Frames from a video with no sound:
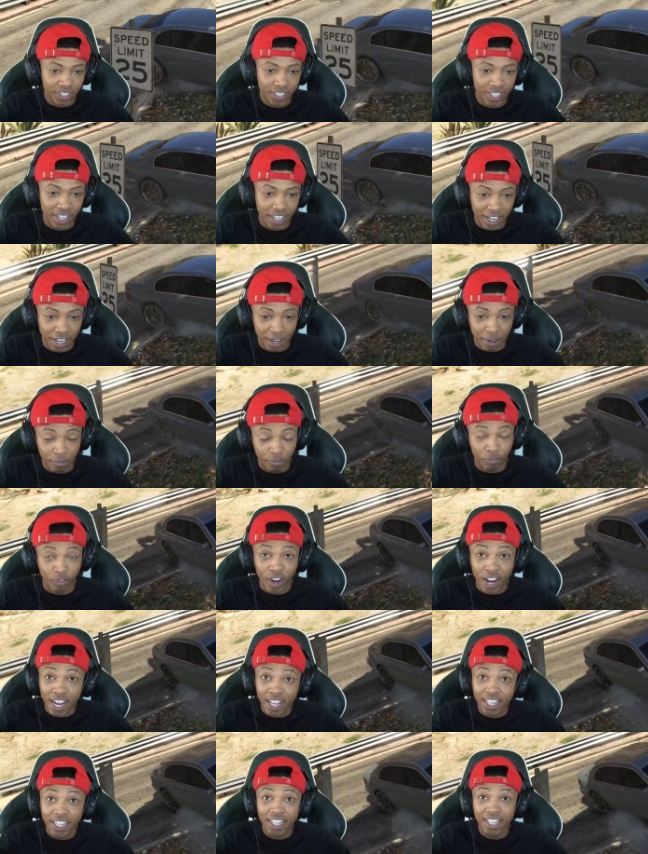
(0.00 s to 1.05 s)
Uh,
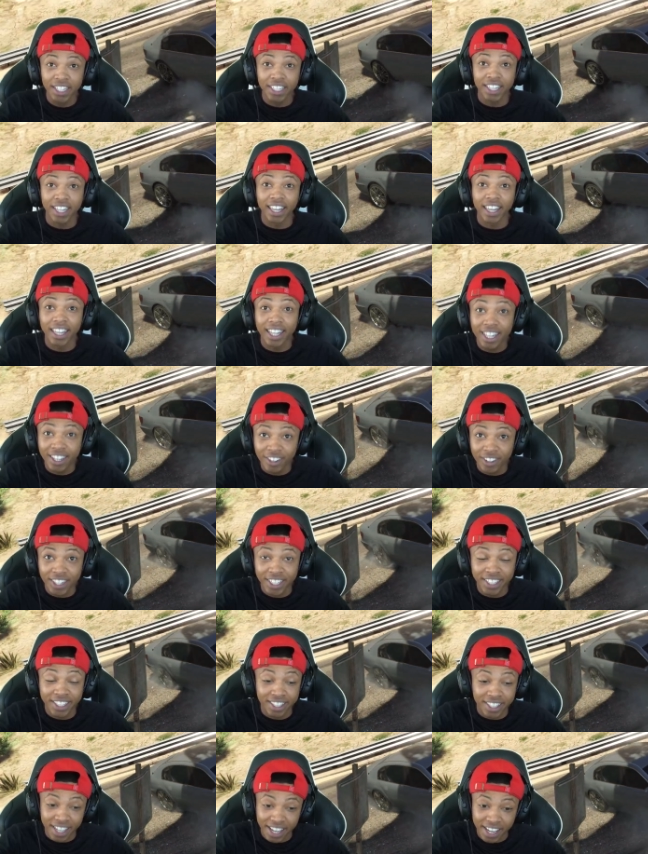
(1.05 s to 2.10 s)
Franklin
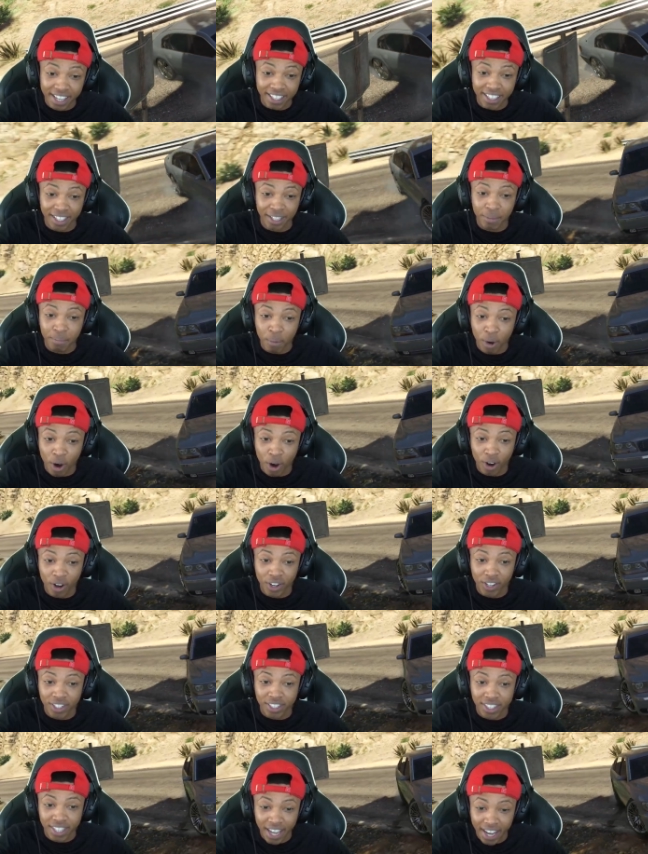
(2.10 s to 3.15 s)
literally thinks Lamar
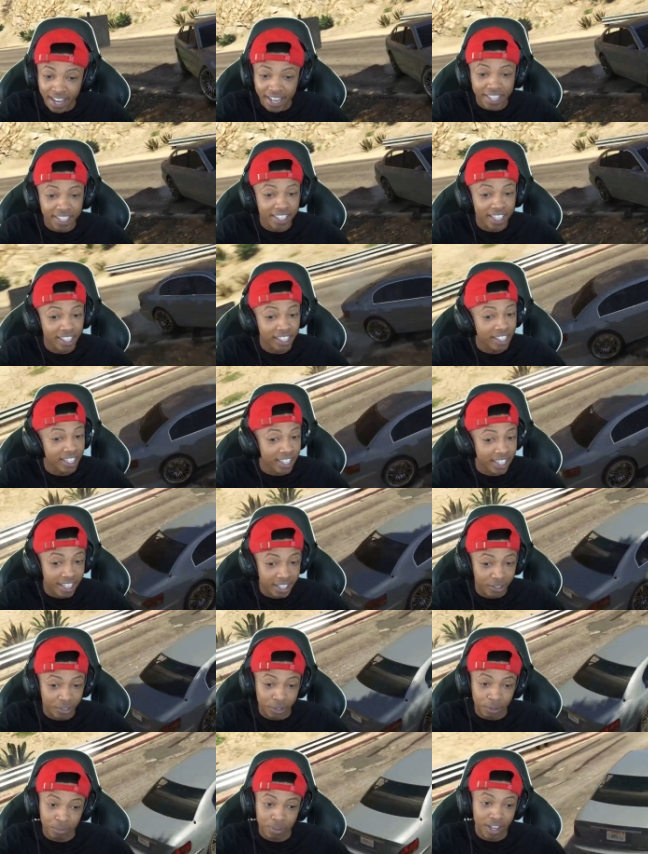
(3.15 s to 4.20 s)
is dead. He think he
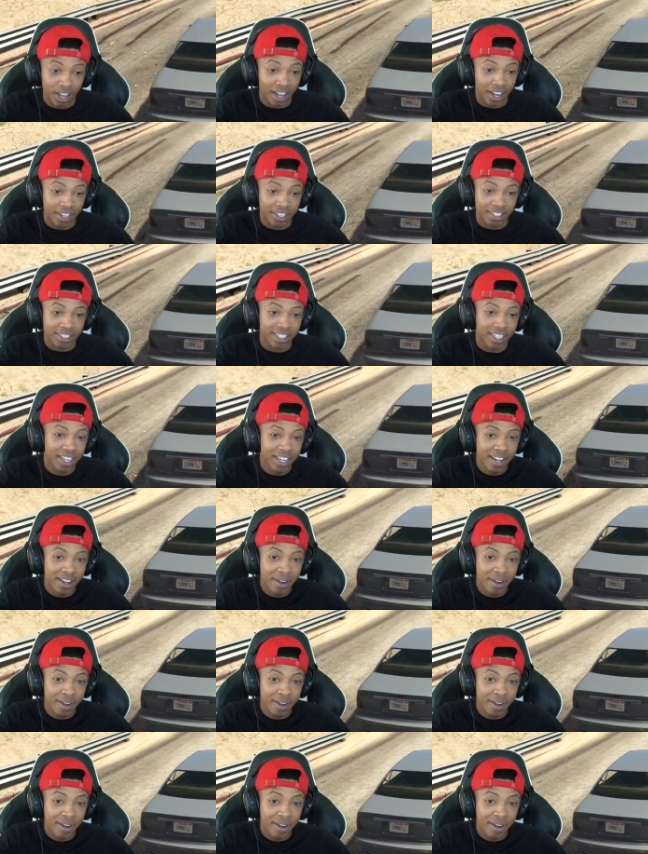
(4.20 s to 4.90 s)
killed him, guys.